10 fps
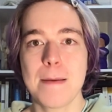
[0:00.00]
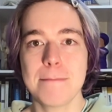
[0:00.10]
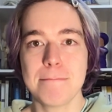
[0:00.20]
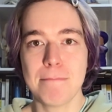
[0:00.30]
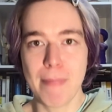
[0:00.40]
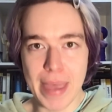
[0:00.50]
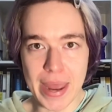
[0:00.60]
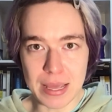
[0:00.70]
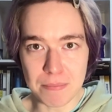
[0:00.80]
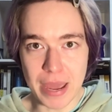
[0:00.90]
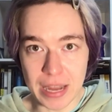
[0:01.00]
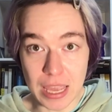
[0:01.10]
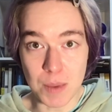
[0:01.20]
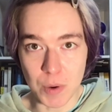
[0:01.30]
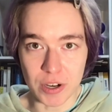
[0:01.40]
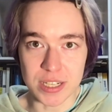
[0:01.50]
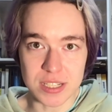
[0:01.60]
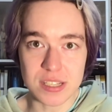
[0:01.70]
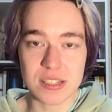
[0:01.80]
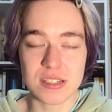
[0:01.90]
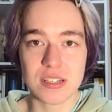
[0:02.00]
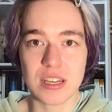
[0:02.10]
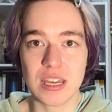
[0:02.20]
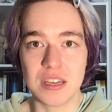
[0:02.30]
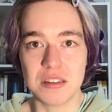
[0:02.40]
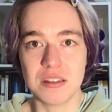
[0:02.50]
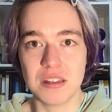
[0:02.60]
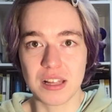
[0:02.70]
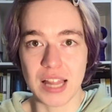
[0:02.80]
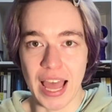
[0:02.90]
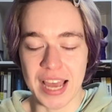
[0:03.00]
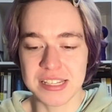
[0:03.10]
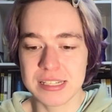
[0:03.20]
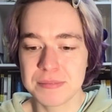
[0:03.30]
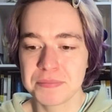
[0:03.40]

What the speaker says: many immigrants in the class.